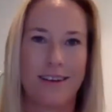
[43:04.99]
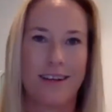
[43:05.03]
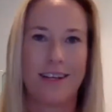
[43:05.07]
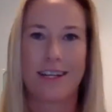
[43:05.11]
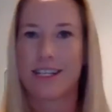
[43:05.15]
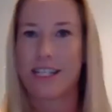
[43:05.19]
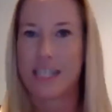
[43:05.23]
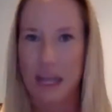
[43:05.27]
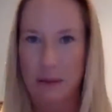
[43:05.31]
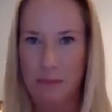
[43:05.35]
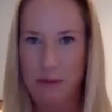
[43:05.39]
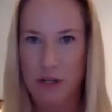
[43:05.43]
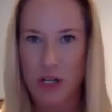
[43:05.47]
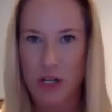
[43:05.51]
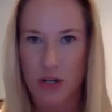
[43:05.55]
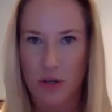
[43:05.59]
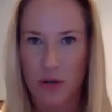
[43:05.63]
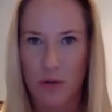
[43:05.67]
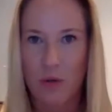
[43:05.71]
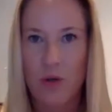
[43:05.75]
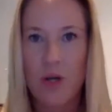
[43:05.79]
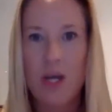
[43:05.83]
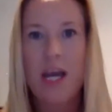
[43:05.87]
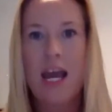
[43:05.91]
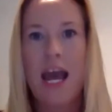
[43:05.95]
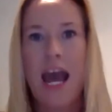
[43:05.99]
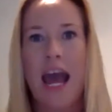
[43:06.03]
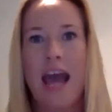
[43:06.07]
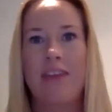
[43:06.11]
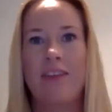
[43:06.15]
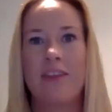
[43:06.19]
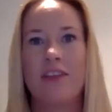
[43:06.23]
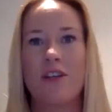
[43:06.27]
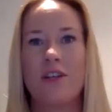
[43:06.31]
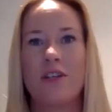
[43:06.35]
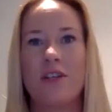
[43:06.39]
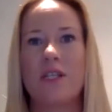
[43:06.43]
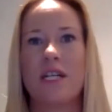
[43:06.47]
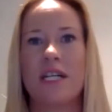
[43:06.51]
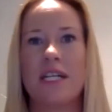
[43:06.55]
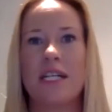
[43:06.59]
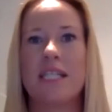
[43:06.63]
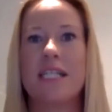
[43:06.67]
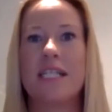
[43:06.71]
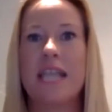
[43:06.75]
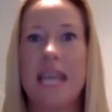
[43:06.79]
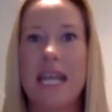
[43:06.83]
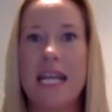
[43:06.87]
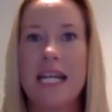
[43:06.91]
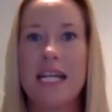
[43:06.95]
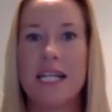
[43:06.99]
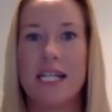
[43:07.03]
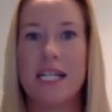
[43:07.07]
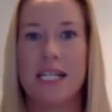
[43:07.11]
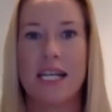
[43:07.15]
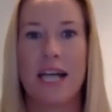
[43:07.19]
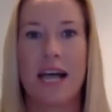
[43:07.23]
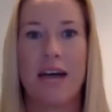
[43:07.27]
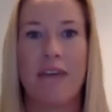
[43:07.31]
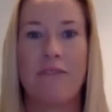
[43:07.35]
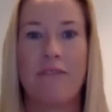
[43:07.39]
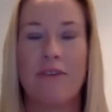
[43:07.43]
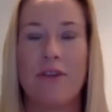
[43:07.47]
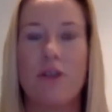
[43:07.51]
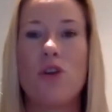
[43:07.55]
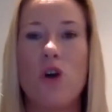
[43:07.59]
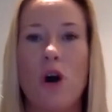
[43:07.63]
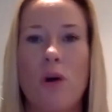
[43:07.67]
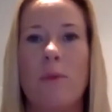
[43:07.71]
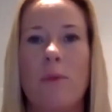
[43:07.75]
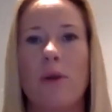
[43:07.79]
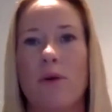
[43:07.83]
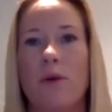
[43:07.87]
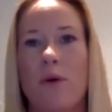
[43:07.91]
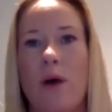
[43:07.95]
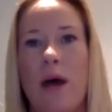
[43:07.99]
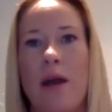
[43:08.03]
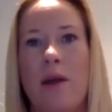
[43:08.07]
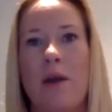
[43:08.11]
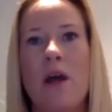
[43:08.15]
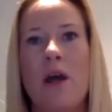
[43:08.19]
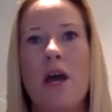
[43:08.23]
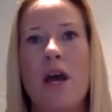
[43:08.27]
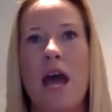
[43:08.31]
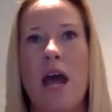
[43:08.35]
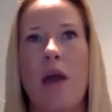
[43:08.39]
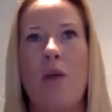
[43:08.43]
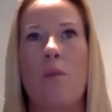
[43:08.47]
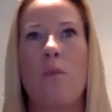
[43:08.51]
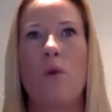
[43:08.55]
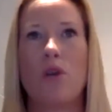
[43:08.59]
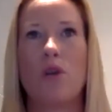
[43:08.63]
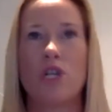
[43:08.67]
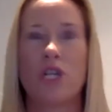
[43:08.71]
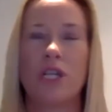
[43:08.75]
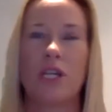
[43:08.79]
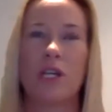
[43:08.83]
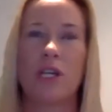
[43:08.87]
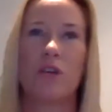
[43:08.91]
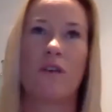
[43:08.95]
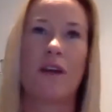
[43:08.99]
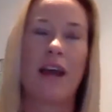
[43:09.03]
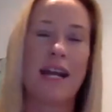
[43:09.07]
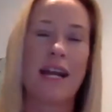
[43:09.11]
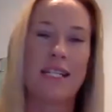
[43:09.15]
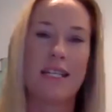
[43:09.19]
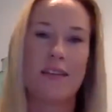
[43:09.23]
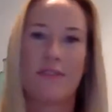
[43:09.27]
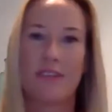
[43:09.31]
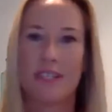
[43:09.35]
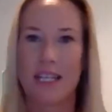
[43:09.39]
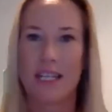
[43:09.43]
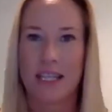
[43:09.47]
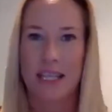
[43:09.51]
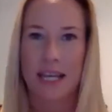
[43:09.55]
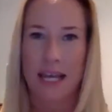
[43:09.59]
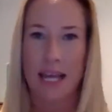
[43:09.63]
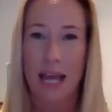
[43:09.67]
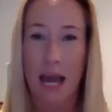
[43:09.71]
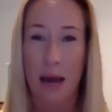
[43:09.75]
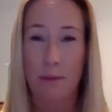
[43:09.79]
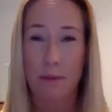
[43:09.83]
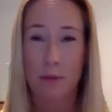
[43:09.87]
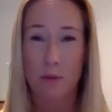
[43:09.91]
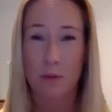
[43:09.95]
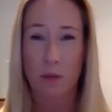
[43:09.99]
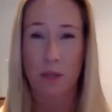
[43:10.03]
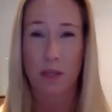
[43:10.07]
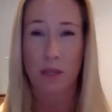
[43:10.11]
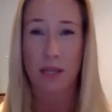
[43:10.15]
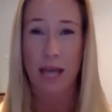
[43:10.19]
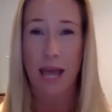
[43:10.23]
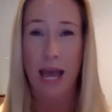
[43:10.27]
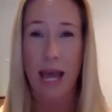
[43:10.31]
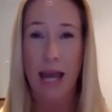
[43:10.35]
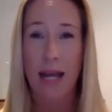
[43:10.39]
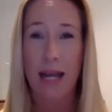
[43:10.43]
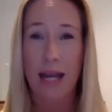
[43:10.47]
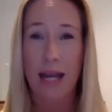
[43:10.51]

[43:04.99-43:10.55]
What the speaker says: exceptional, and the New Zealand teachers are phenomenal, and watching the creativity that comes with that